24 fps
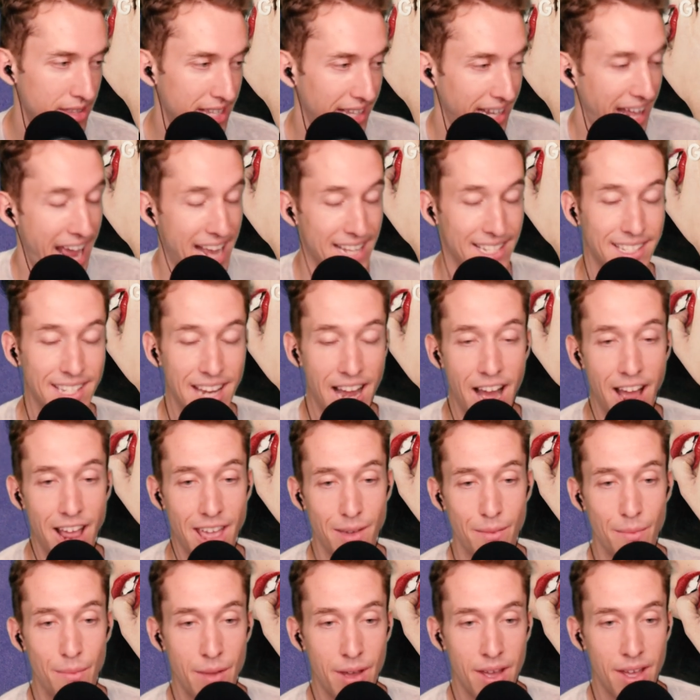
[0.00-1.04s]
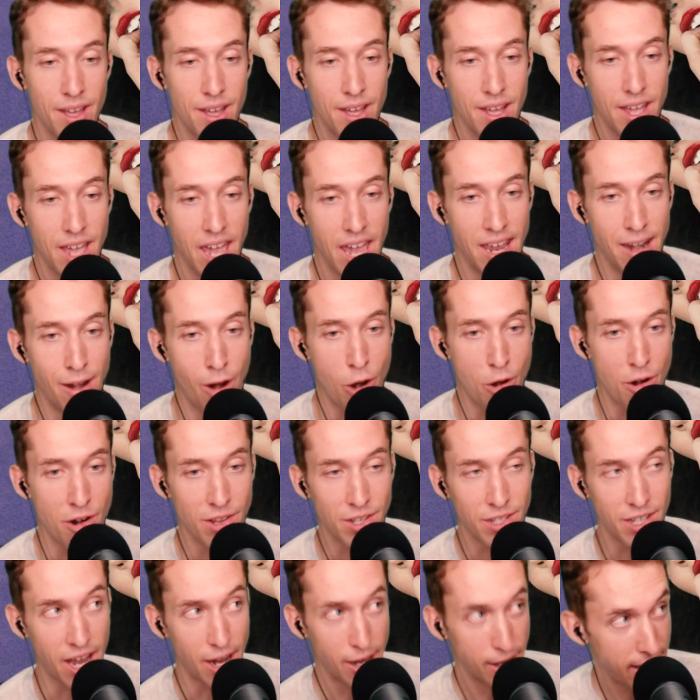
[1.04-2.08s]
The last time an
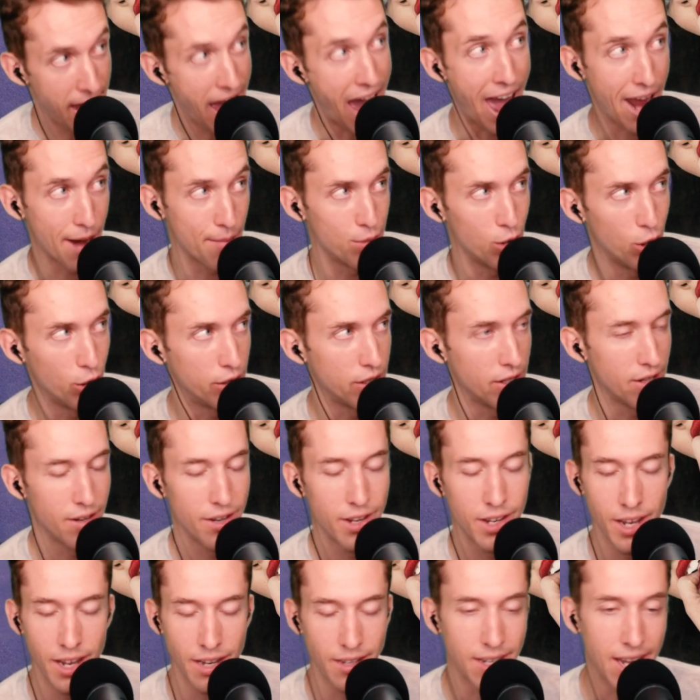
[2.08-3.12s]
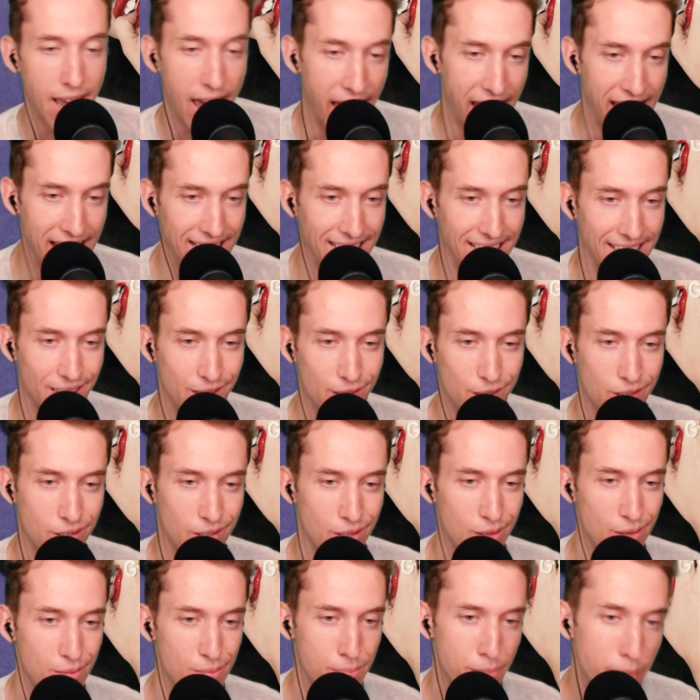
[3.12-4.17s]
artist got catapulted into A
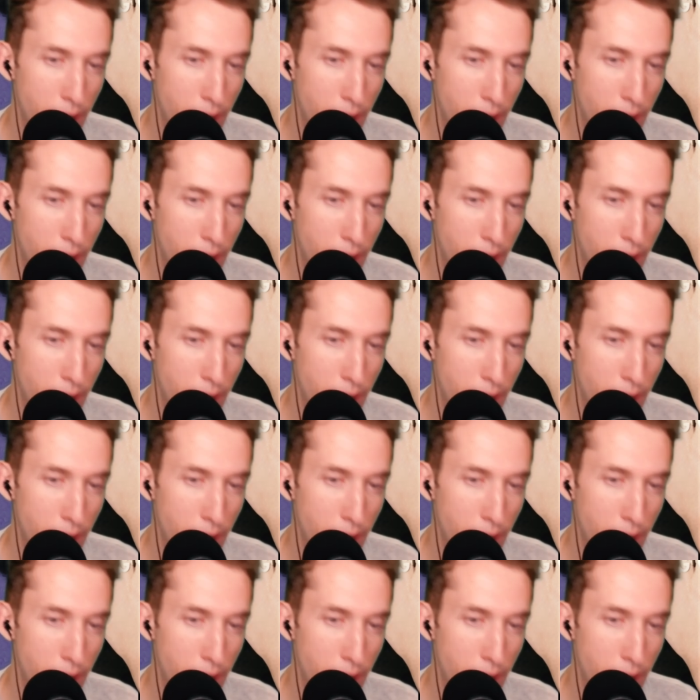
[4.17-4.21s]
list